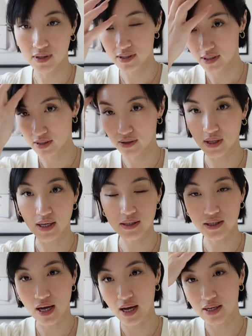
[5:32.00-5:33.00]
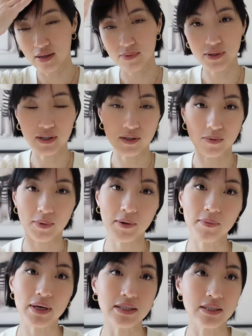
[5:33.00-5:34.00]
it's still like tied up and a little
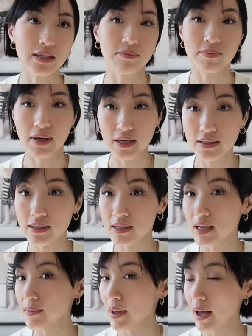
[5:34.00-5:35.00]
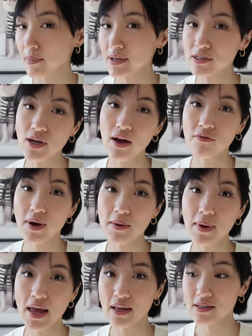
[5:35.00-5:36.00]
bit messy, but I'm happy to have my
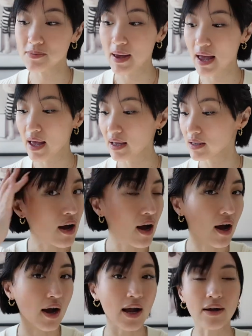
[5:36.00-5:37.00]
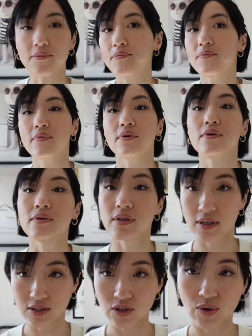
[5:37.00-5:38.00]
bangs back. All right.
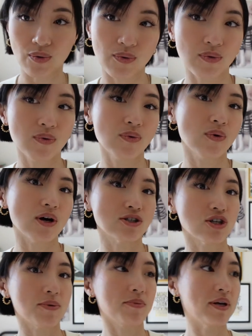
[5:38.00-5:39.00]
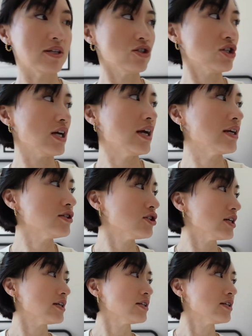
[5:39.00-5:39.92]
Let's go wash up and change